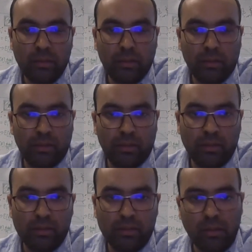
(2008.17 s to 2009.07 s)

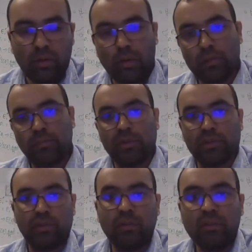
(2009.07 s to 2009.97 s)
Our loss
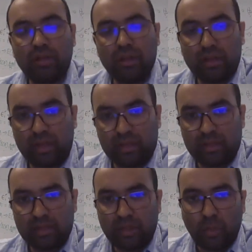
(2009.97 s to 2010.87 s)
function
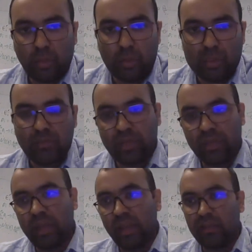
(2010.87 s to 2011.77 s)
gets what's the
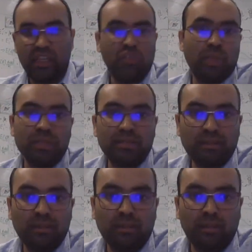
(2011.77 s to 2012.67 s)
weight at each pixel,